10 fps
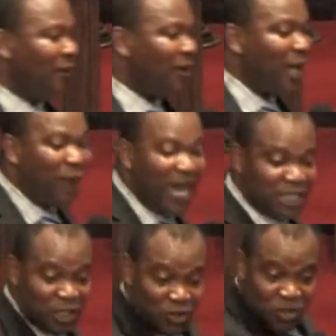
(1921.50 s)

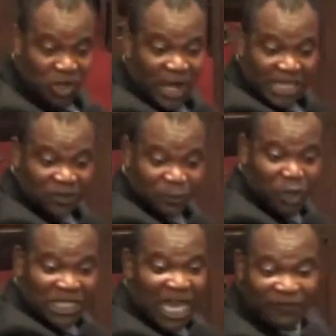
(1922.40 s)
Otherwise, you saw it
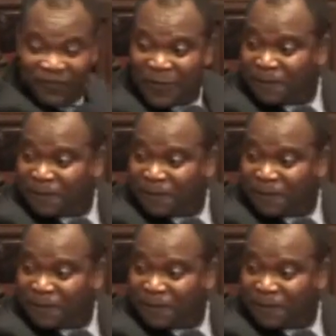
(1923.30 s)
yourself.